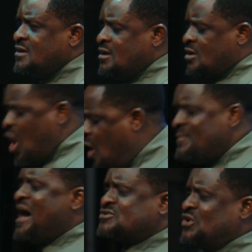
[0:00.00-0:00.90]
come
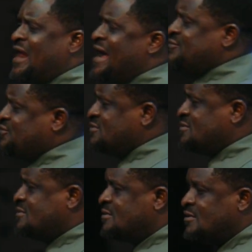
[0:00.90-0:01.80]
back to life.
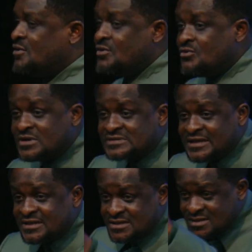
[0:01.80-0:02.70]
We're
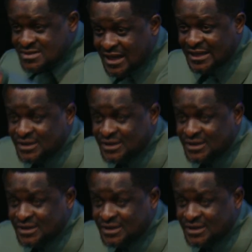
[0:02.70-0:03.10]
standing at the